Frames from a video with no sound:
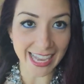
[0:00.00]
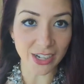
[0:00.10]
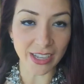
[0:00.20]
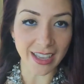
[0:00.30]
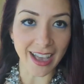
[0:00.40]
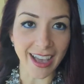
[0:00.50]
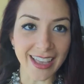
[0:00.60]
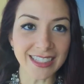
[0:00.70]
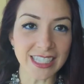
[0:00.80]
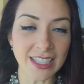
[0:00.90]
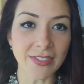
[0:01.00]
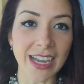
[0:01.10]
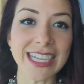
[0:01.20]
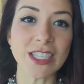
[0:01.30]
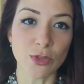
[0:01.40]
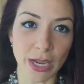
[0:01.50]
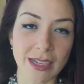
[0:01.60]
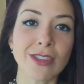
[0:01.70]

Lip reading: eye intensifier is green.